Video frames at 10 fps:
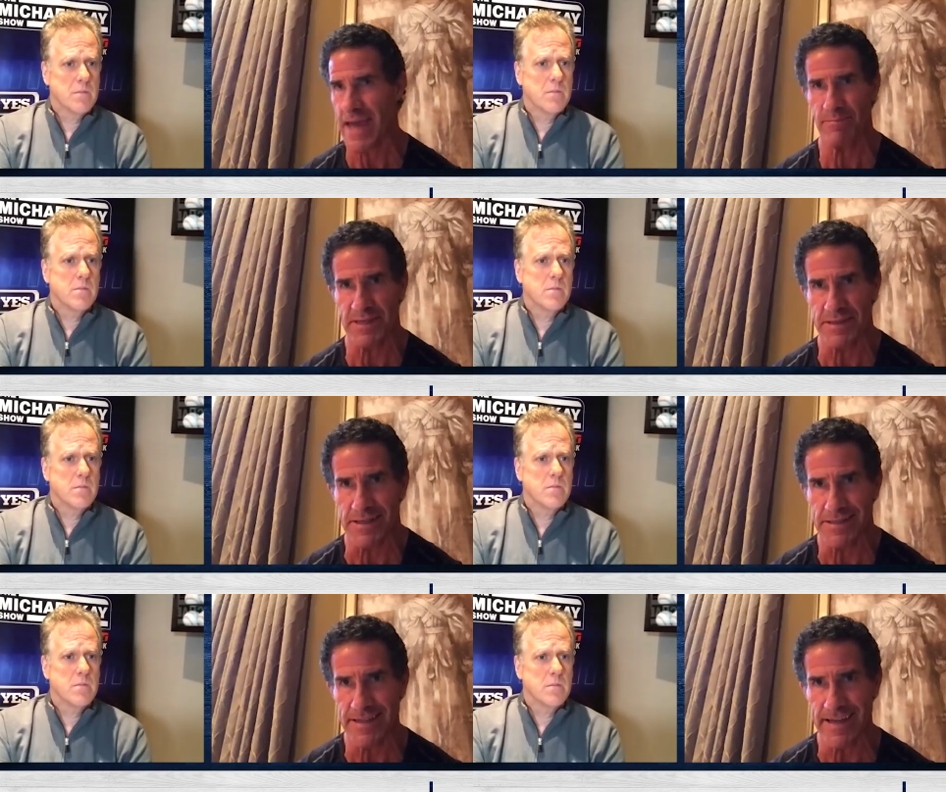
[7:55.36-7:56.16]

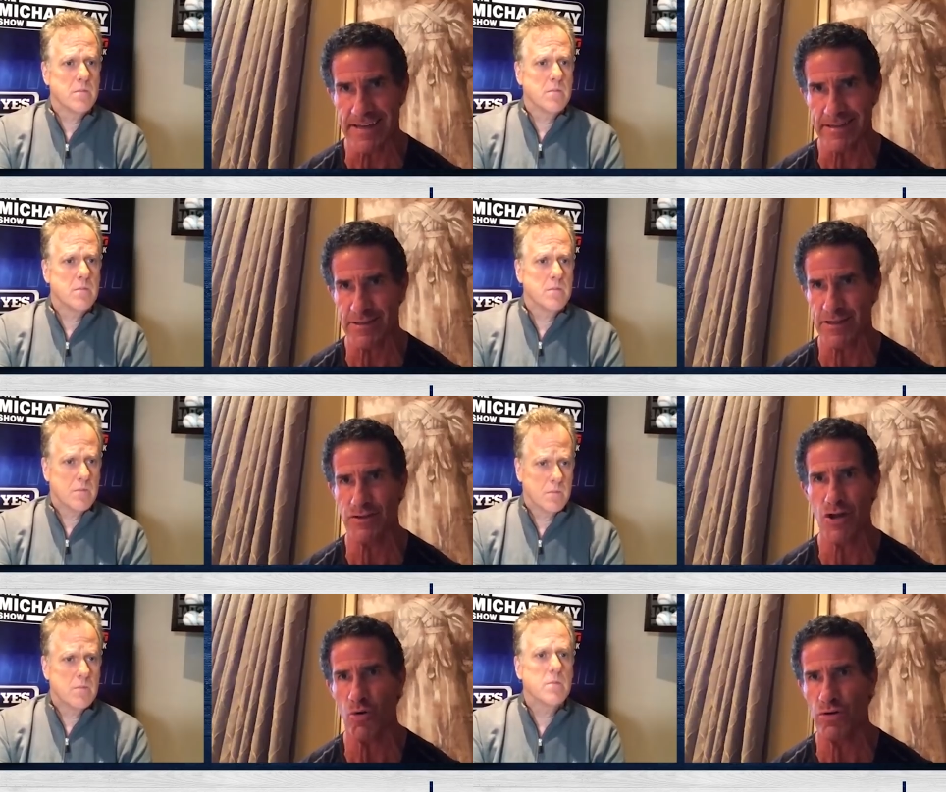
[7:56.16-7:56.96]
Speaker 1: emptiness and to
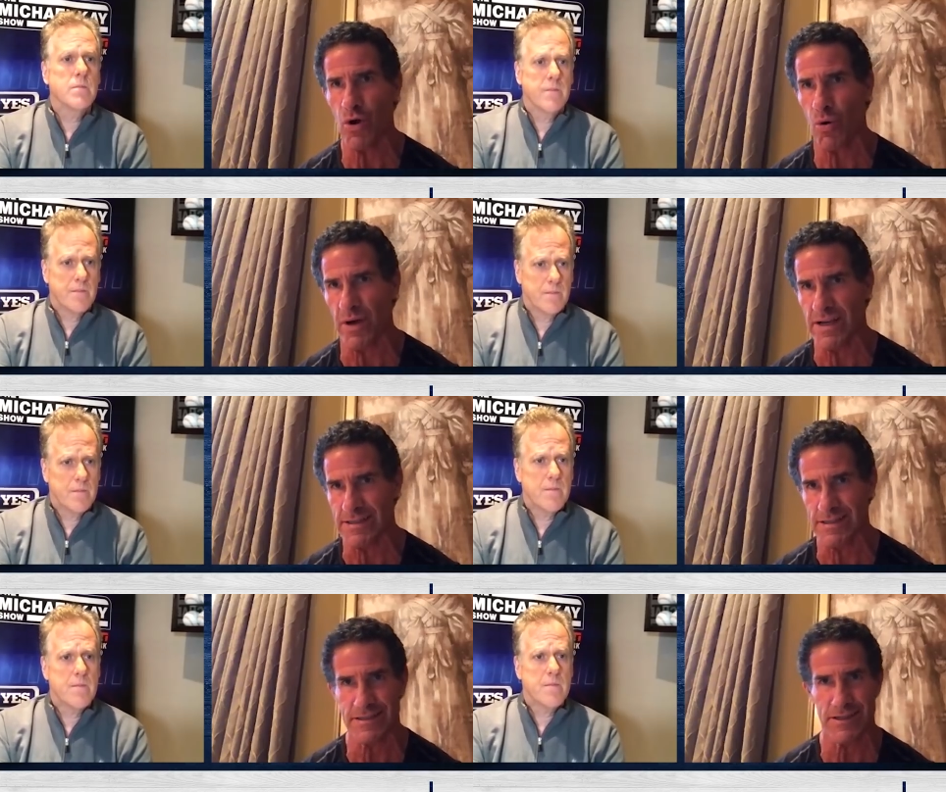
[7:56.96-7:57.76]
no
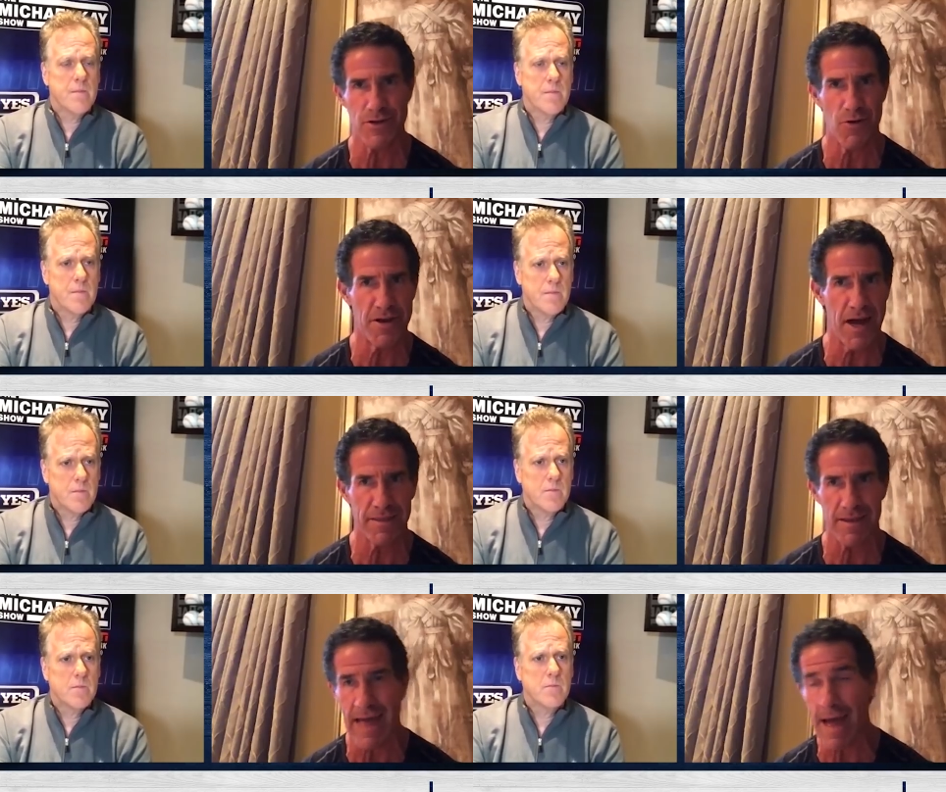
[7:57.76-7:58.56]
noise and to know
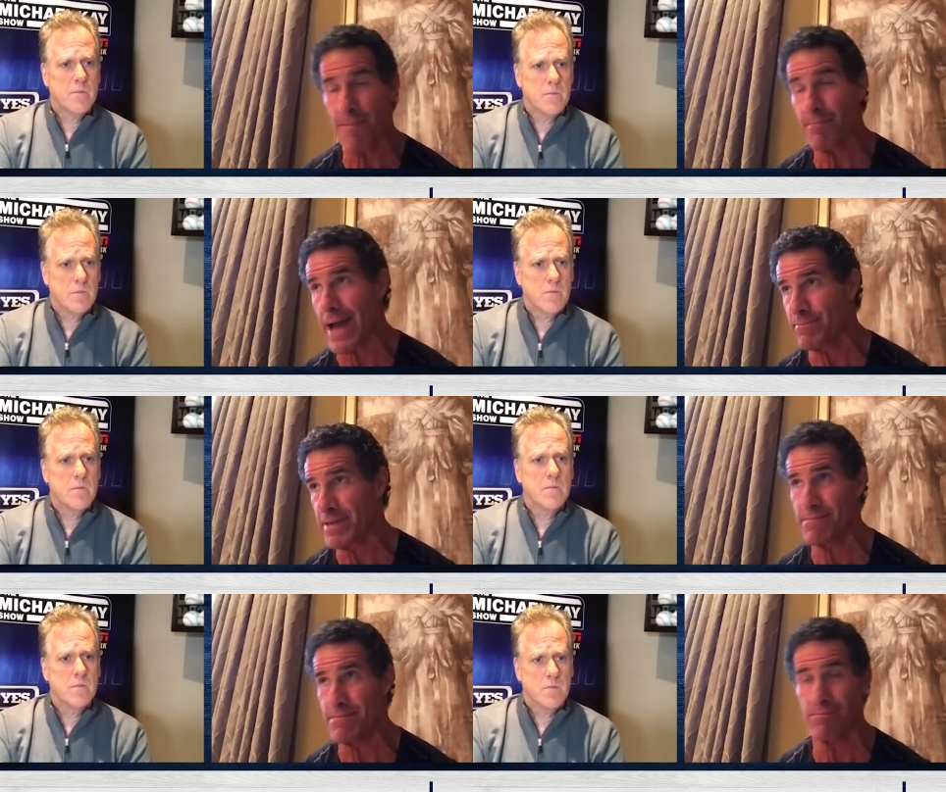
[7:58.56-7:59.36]
nothing. That might
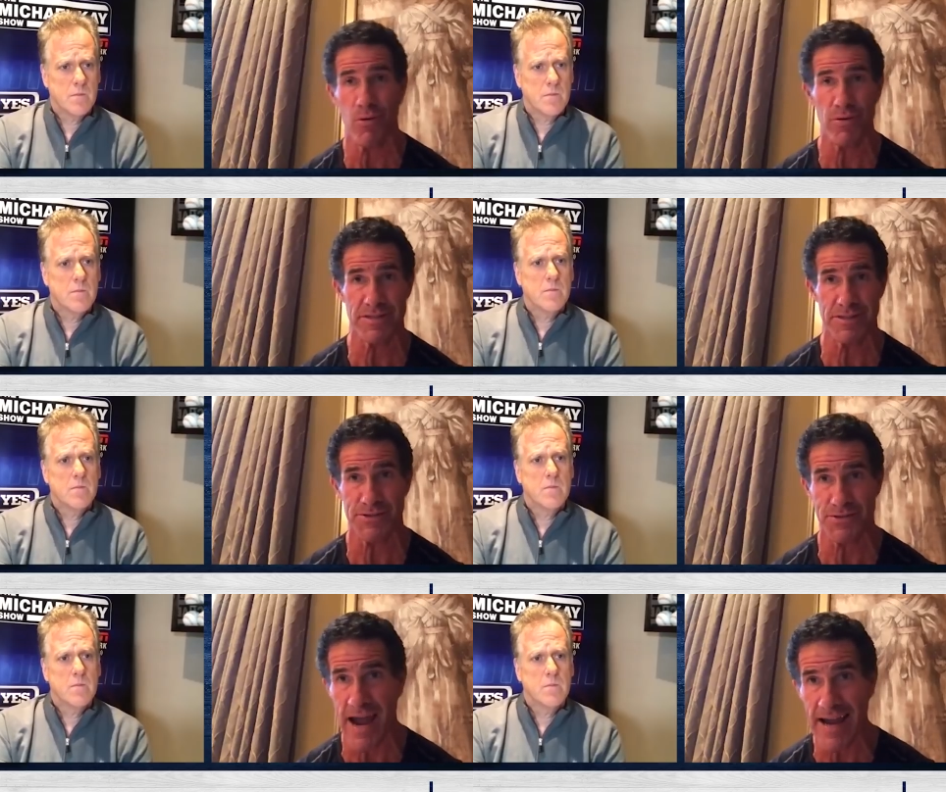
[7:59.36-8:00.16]
be more
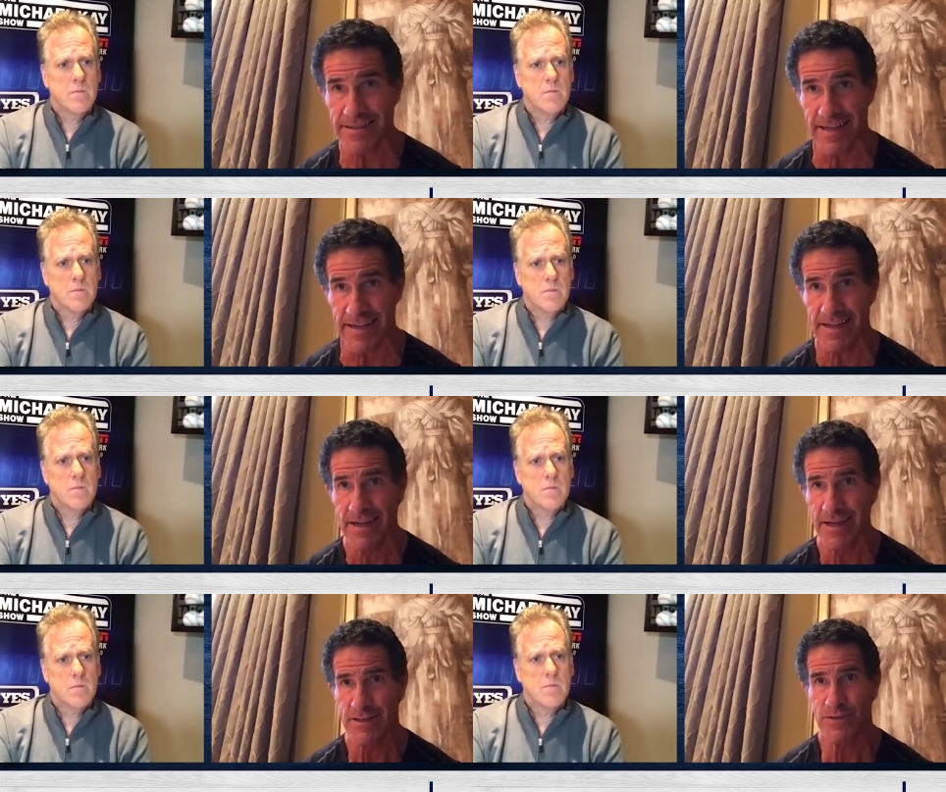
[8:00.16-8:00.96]
distracting
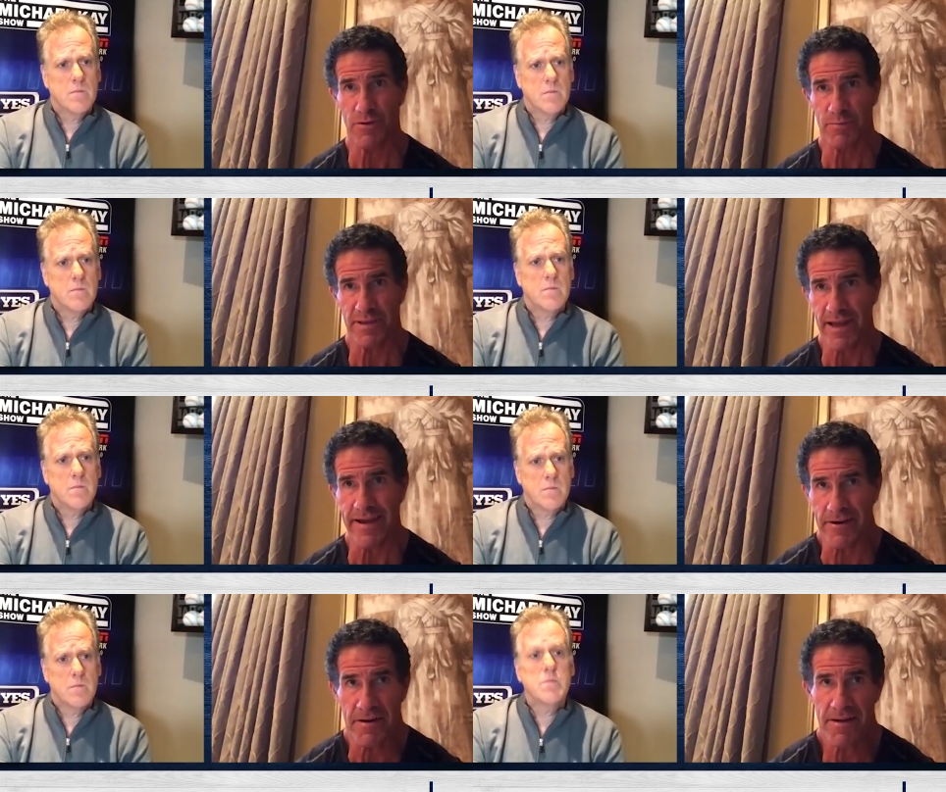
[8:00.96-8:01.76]
to a
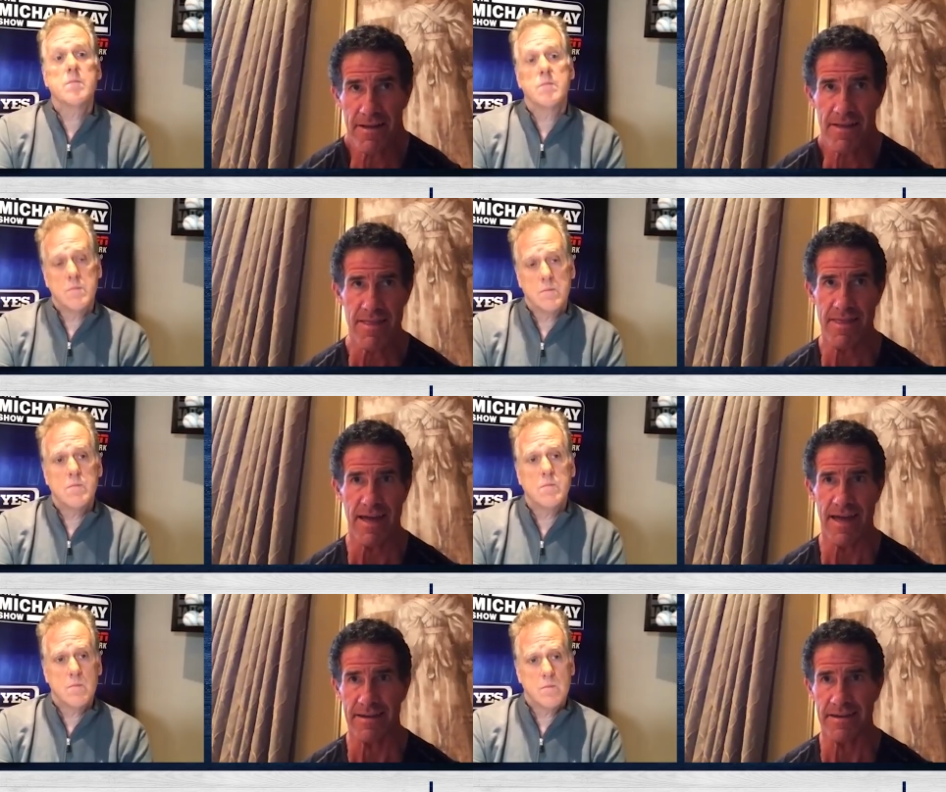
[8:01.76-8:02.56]
player
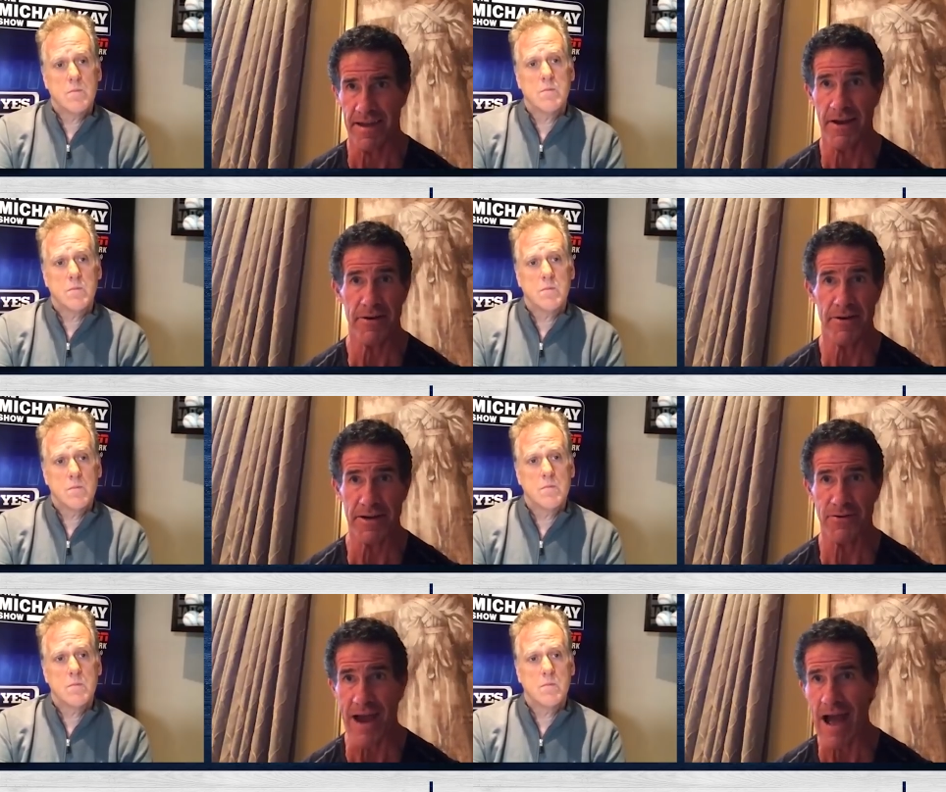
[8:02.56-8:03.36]
than
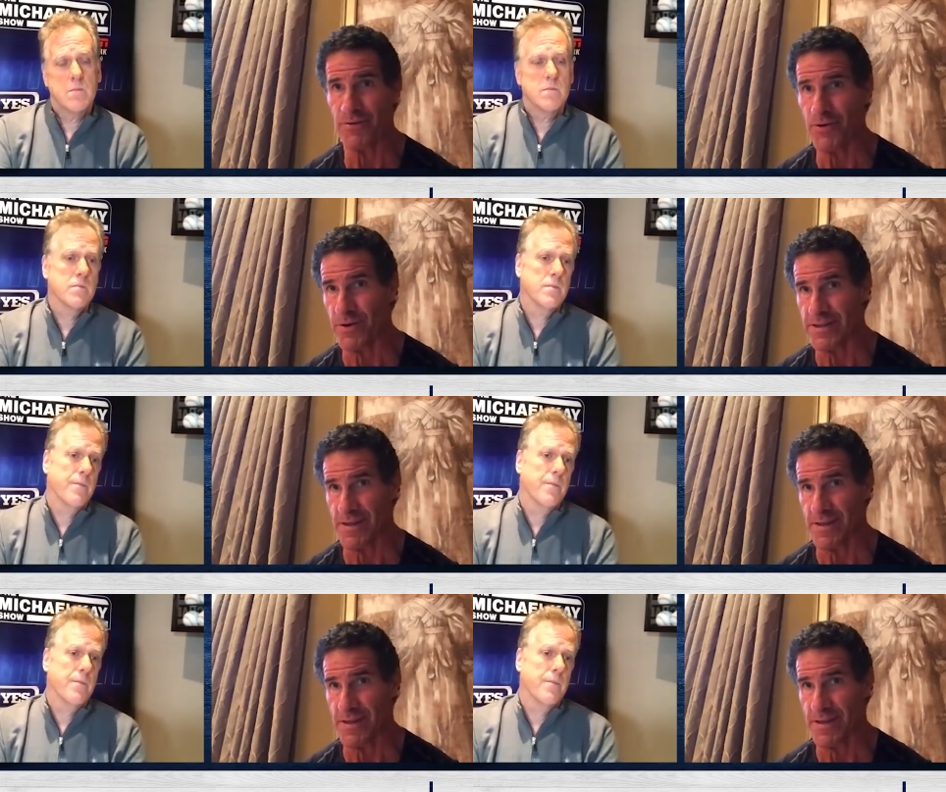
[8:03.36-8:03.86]
hearing crowd noise